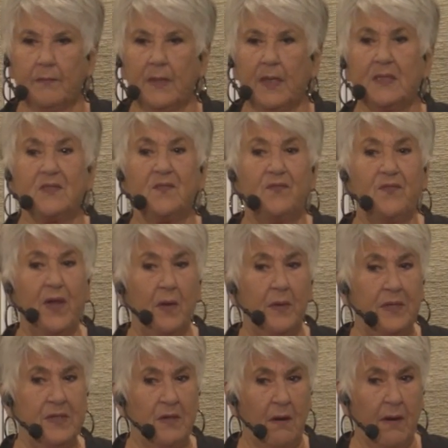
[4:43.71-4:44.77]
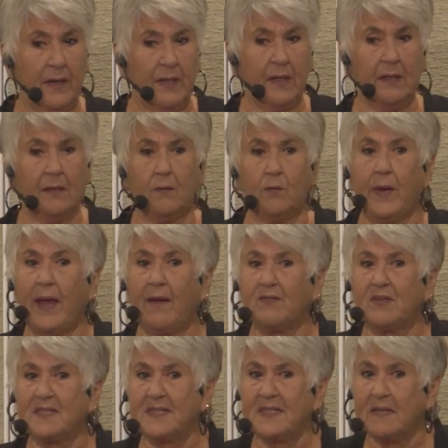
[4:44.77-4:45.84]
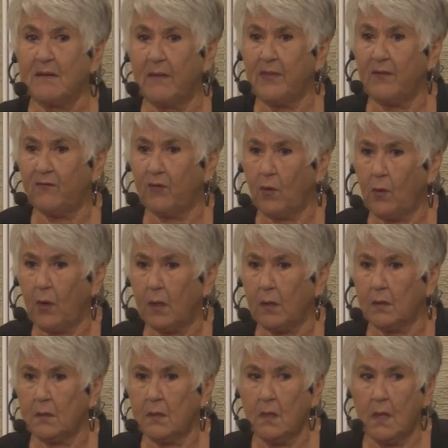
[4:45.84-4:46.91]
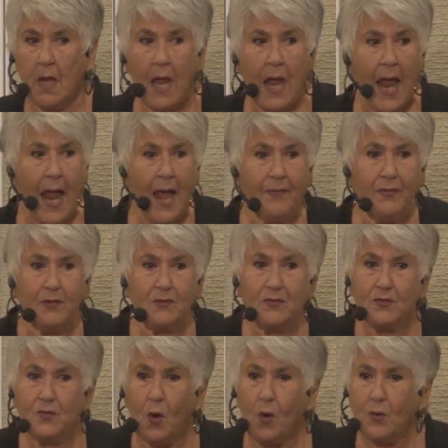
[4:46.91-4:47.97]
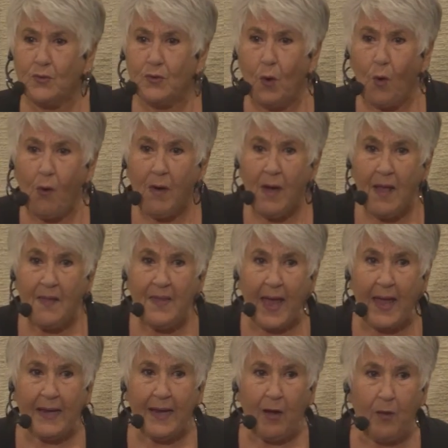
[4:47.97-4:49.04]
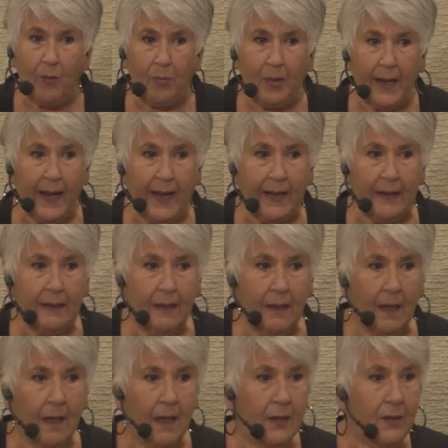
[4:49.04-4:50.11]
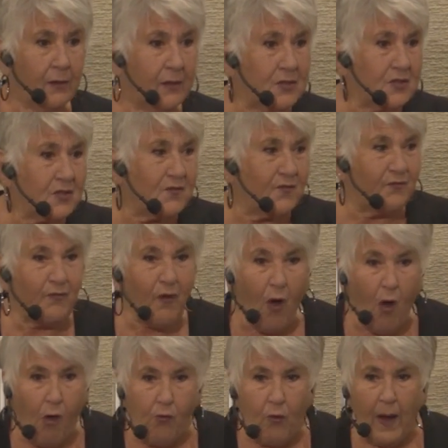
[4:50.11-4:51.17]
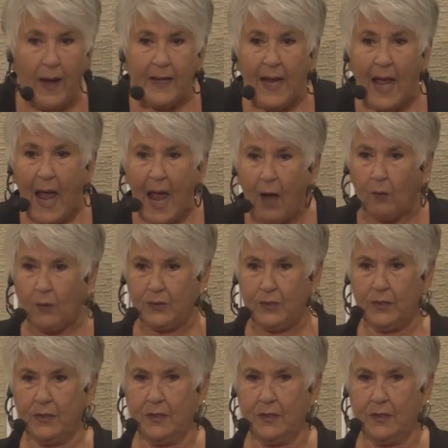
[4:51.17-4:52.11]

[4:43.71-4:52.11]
It's very tiny. We have to sit on the floor. And there's no door on that airplane. You could just fall right out.